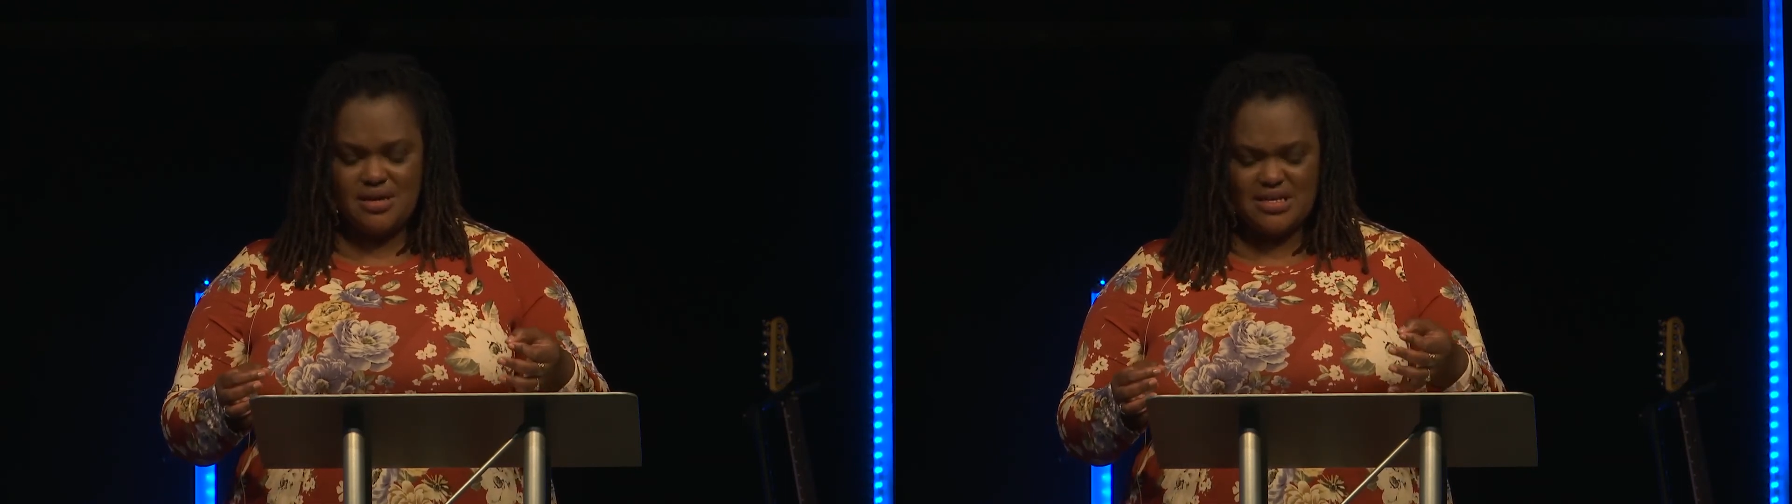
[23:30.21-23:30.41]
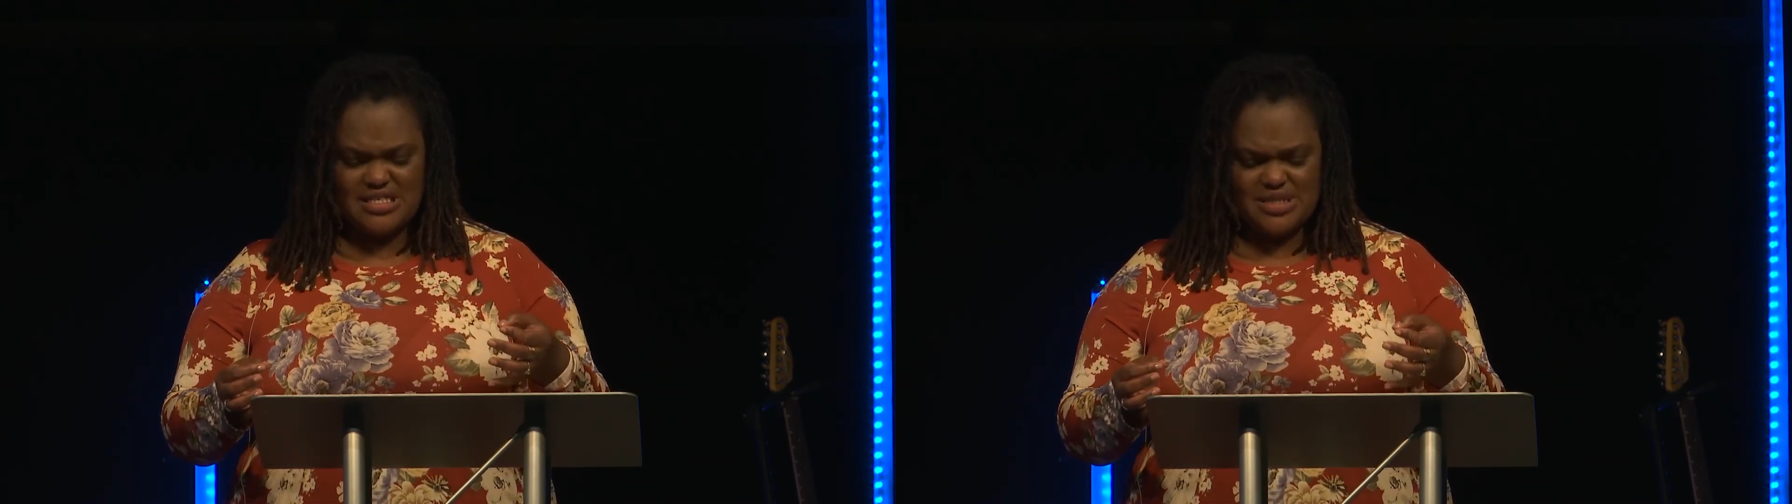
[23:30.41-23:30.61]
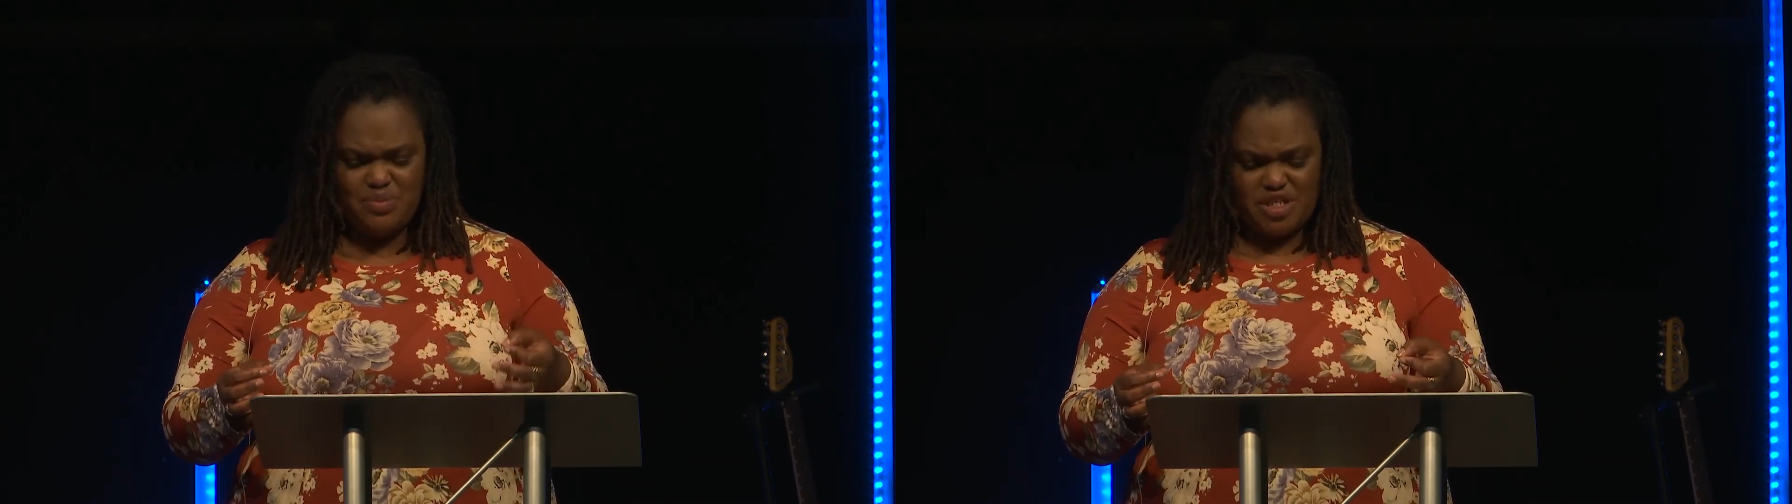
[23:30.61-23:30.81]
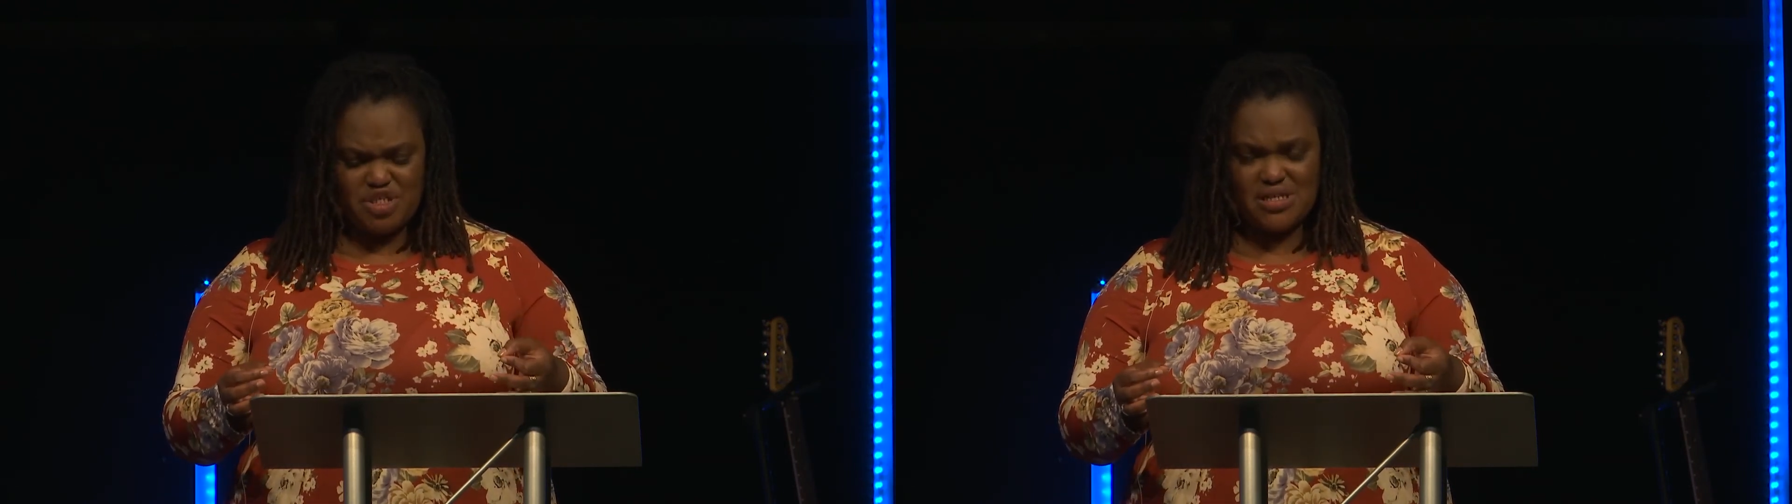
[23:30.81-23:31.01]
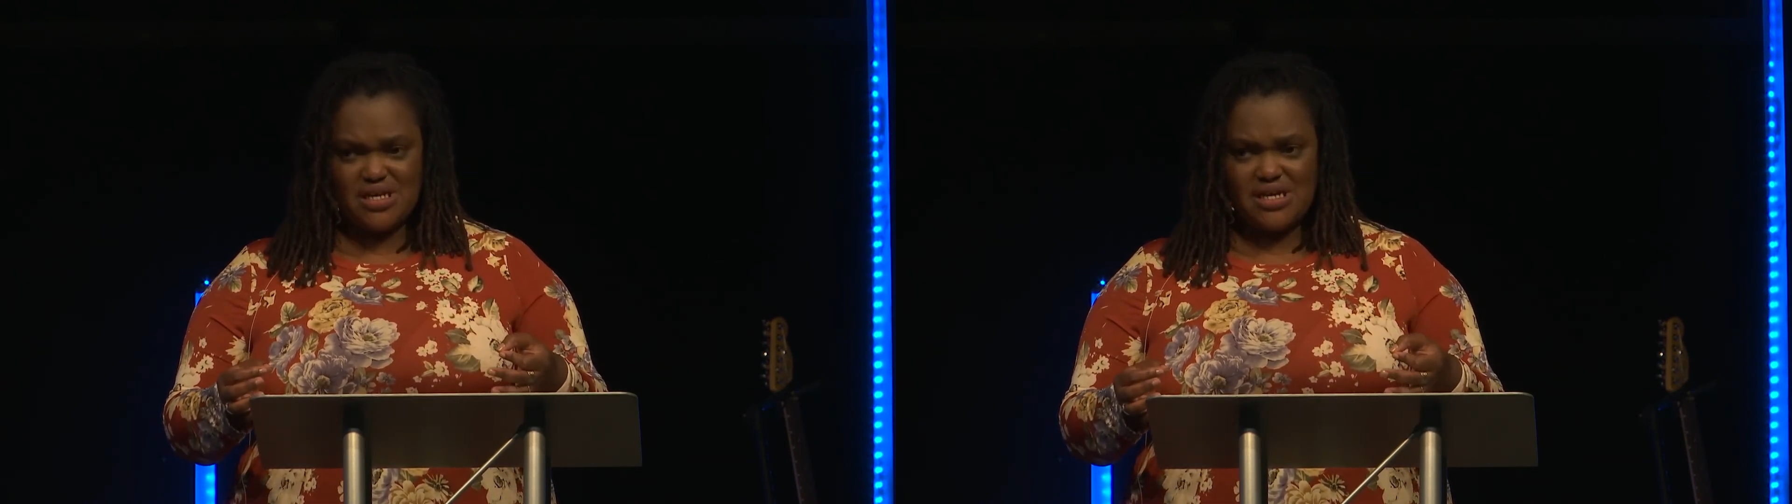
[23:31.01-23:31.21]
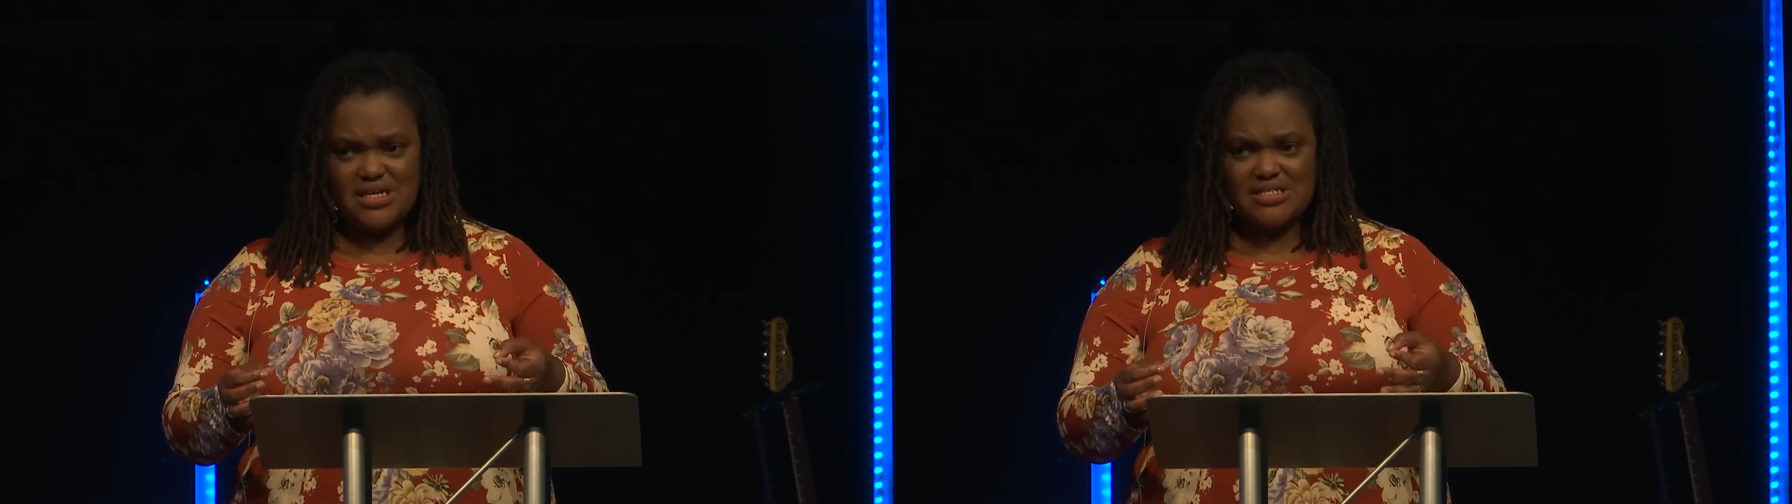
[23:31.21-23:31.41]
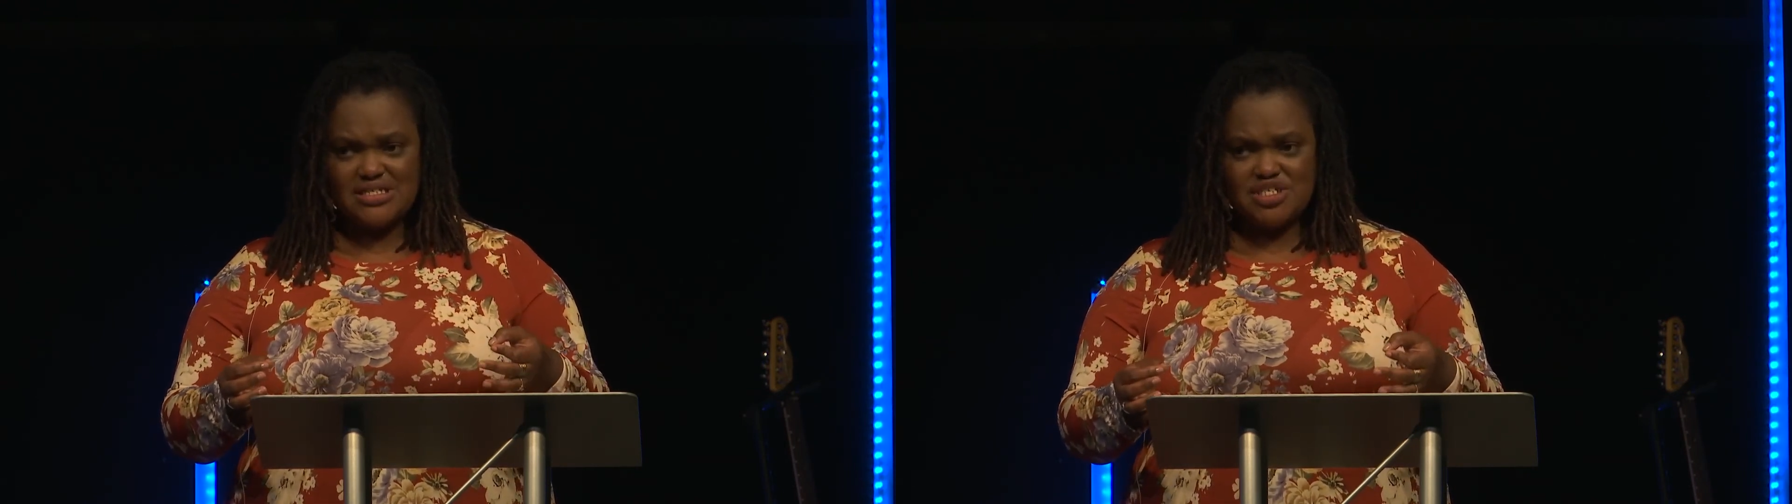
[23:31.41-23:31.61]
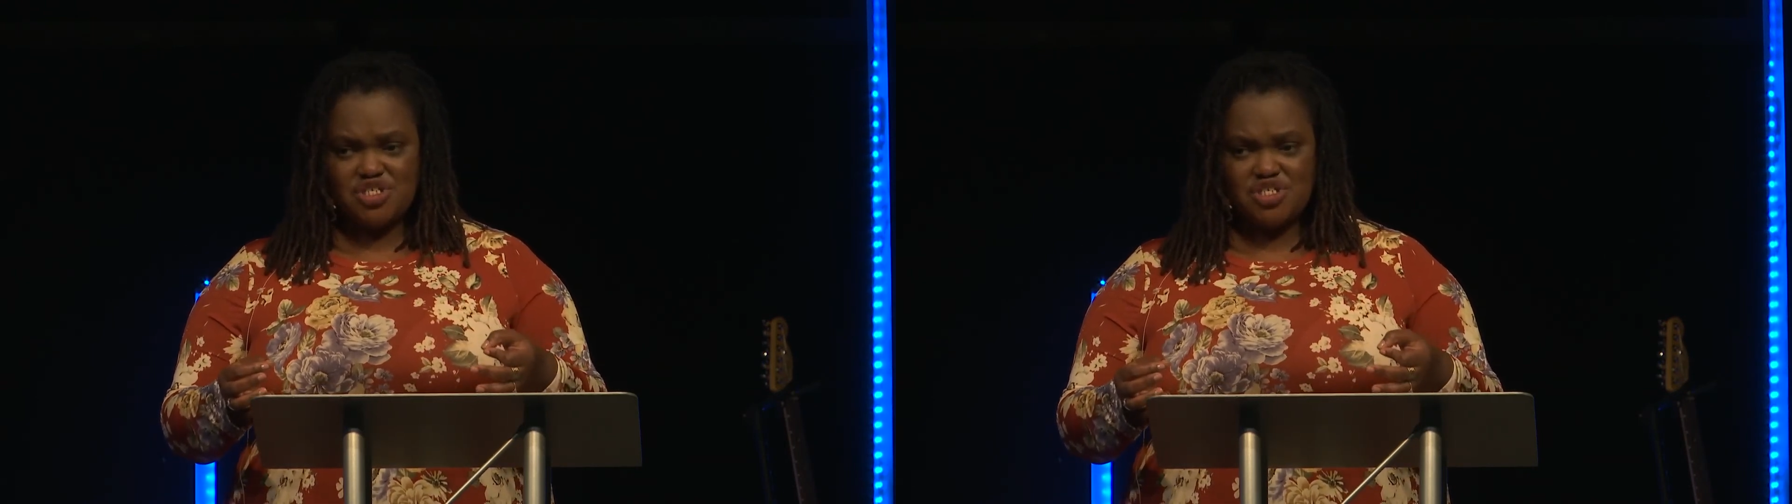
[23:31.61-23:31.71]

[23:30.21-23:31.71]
especially since